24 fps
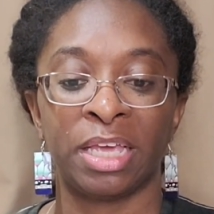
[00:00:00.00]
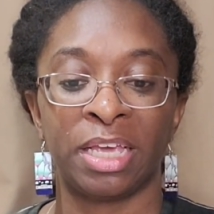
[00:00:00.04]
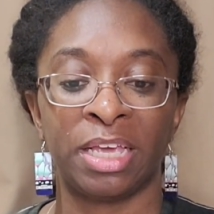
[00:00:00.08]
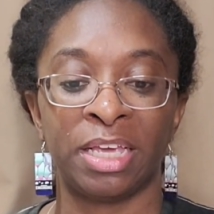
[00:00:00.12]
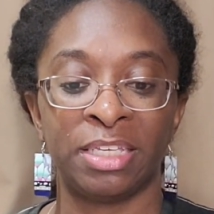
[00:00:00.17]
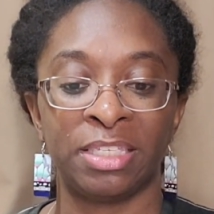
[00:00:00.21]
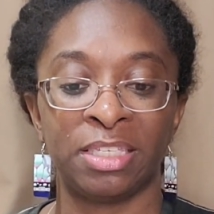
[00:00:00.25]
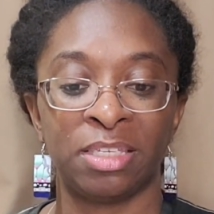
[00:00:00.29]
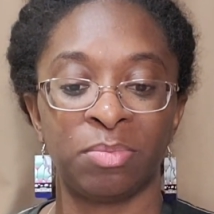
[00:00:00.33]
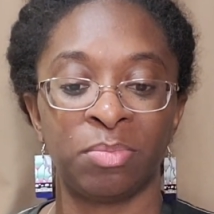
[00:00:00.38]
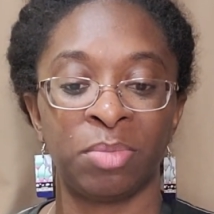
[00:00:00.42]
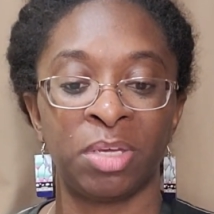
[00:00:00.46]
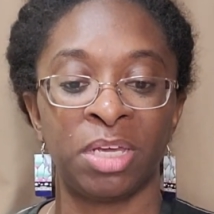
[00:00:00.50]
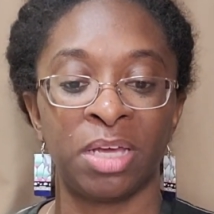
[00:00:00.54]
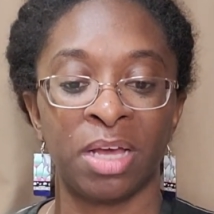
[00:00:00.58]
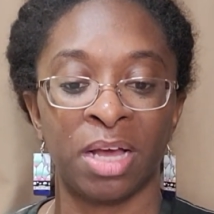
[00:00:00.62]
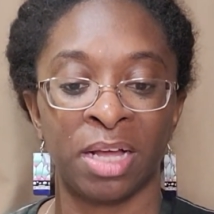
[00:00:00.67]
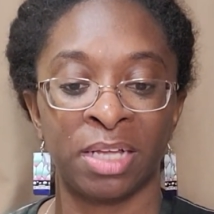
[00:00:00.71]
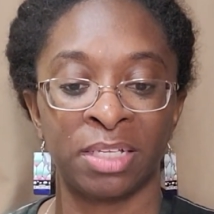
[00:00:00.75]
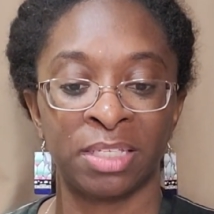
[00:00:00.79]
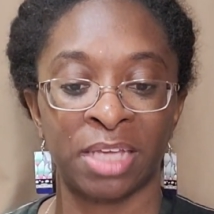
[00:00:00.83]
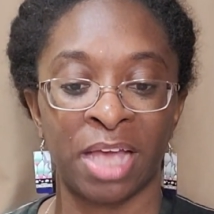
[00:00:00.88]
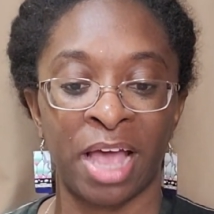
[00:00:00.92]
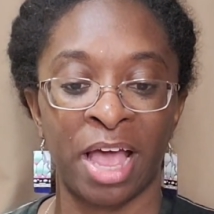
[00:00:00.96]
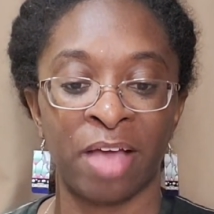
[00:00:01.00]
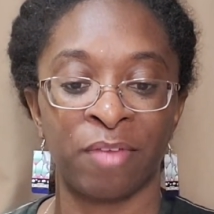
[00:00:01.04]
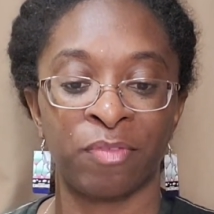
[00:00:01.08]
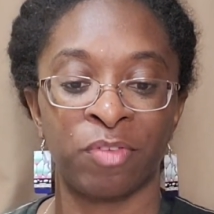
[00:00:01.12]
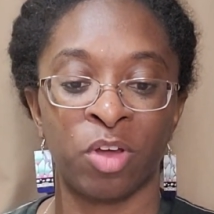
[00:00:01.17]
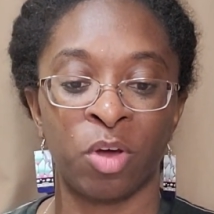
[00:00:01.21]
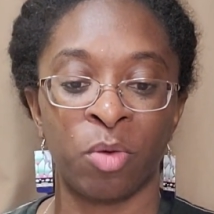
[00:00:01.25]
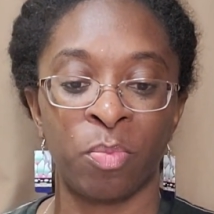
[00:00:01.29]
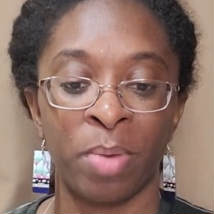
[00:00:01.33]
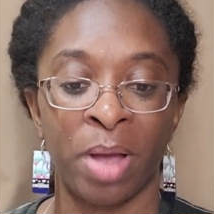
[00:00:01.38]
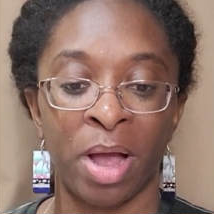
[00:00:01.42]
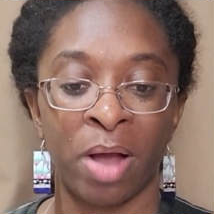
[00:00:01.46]
Is it because I have
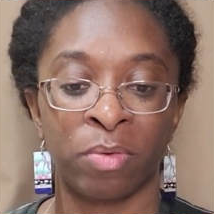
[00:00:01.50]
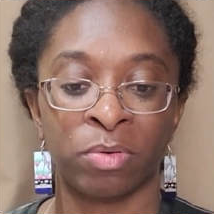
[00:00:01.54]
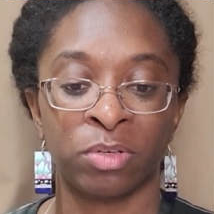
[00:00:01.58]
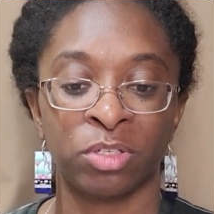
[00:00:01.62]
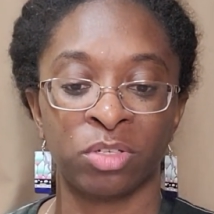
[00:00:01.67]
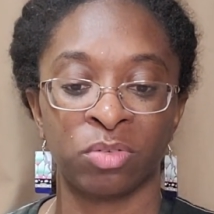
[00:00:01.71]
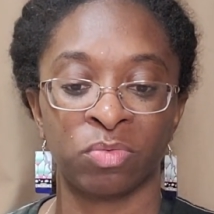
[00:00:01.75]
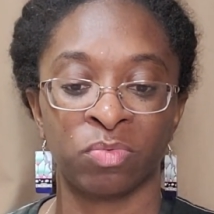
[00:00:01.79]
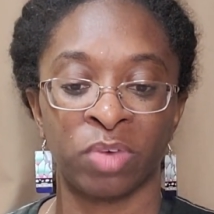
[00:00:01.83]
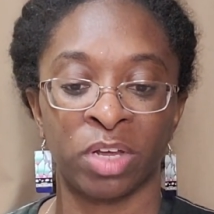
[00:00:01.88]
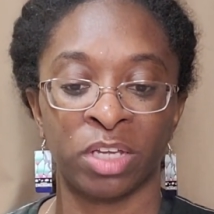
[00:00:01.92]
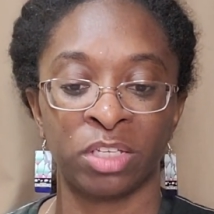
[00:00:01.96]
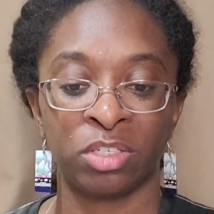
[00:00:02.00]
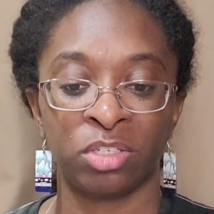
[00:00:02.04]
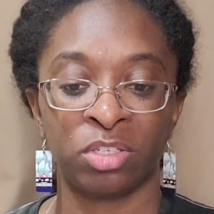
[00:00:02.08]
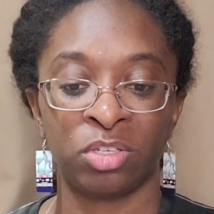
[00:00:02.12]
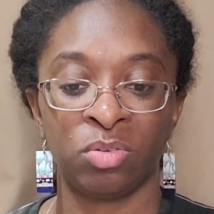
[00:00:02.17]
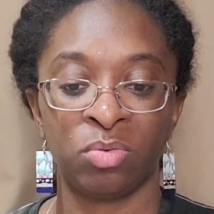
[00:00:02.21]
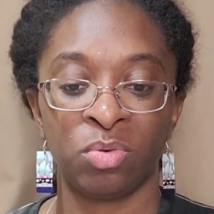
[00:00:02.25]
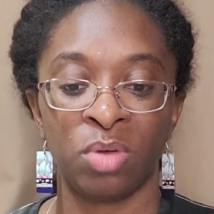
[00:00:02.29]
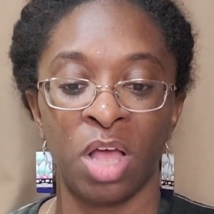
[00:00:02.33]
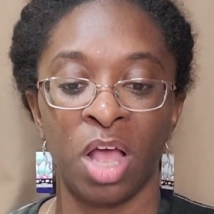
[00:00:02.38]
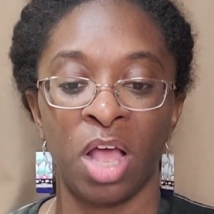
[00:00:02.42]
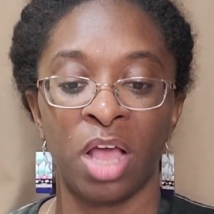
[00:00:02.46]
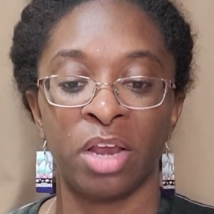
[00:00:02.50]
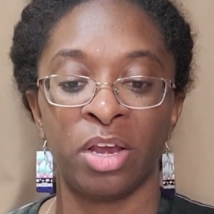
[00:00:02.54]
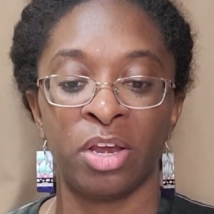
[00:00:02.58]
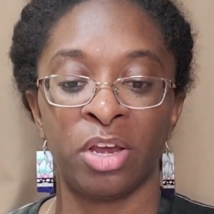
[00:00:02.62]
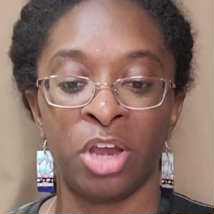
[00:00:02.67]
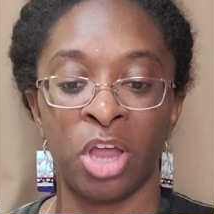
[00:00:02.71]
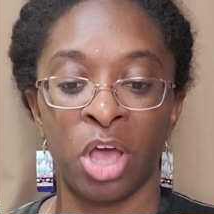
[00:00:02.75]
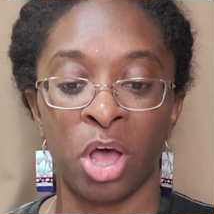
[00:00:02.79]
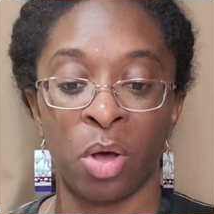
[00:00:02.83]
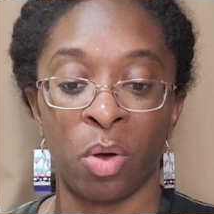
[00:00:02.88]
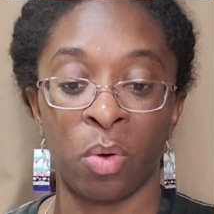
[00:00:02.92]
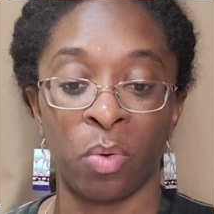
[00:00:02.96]
no power to rescue?
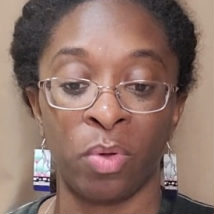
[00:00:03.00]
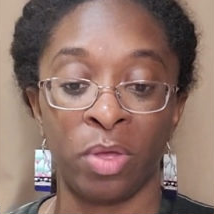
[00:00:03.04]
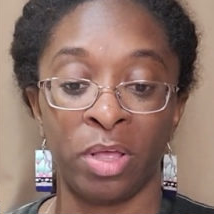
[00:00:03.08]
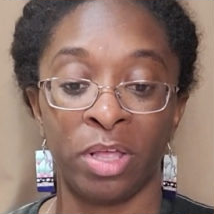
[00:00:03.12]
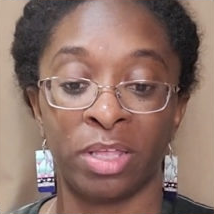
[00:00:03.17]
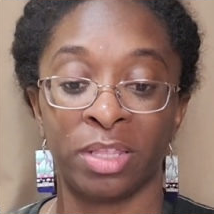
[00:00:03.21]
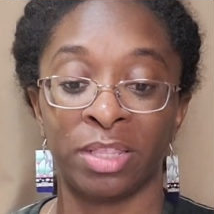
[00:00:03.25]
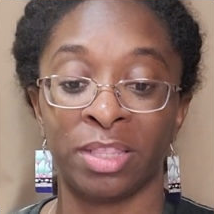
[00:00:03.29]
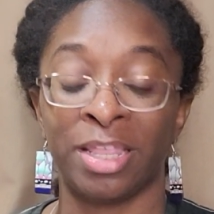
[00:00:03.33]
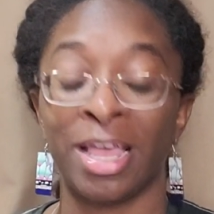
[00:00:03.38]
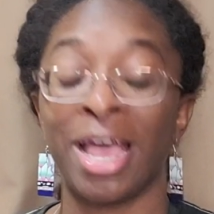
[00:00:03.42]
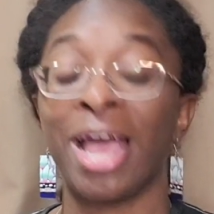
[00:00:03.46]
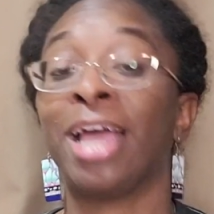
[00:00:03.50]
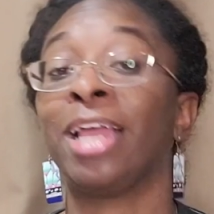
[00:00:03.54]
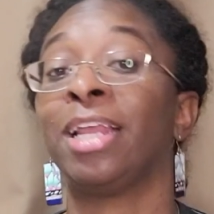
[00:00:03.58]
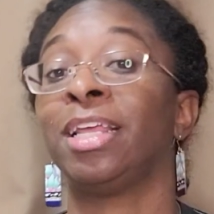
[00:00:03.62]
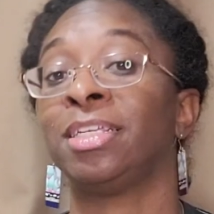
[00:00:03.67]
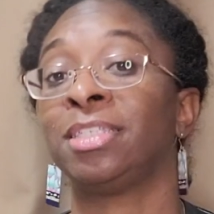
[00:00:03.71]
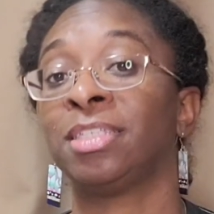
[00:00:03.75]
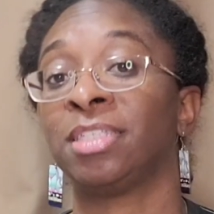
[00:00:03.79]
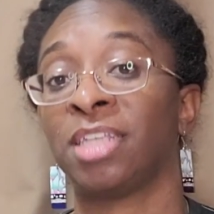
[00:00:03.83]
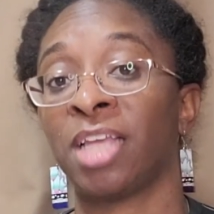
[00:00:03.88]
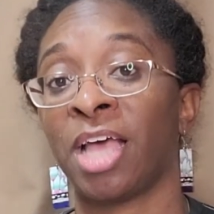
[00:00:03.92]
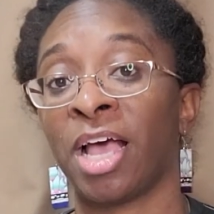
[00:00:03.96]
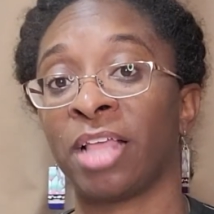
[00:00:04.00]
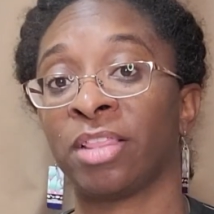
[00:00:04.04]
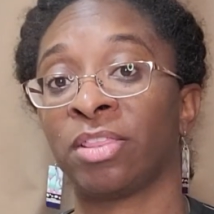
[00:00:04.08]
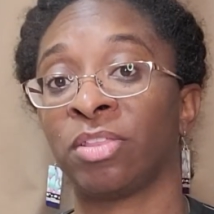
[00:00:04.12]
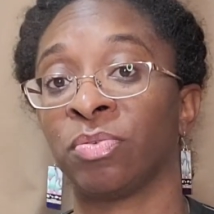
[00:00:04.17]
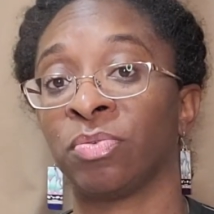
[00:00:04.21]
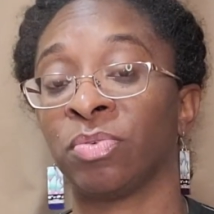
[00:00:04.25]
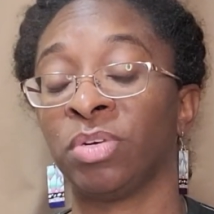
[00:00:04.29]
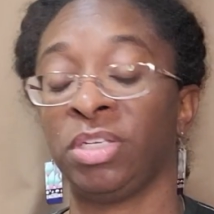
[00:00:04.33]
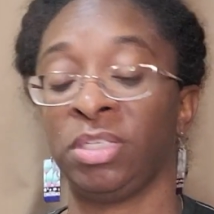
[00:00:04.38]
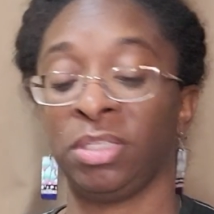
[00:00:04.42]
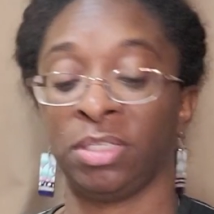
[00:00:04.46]
No, that is not
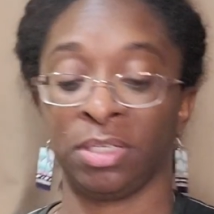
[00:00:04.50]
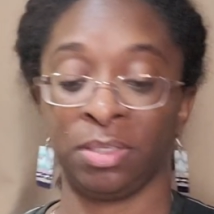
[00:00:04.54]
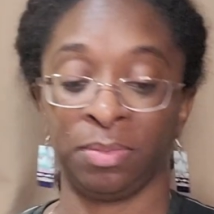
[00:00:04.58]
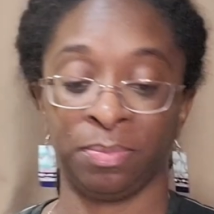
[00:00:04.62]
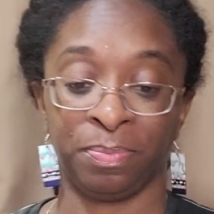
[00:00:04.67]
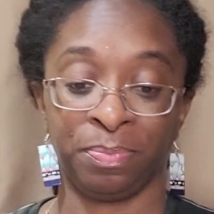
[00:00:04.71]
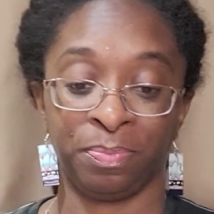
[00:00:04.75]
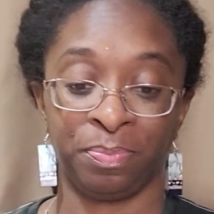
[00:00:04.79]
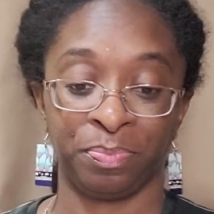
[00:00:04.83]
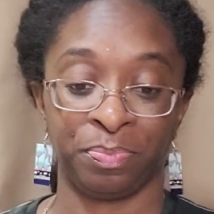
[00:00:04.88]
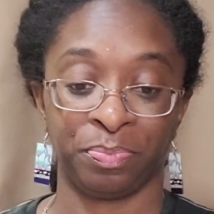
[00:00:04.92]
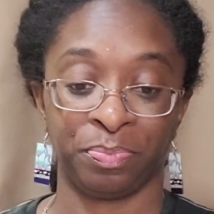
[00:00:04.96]
the reason.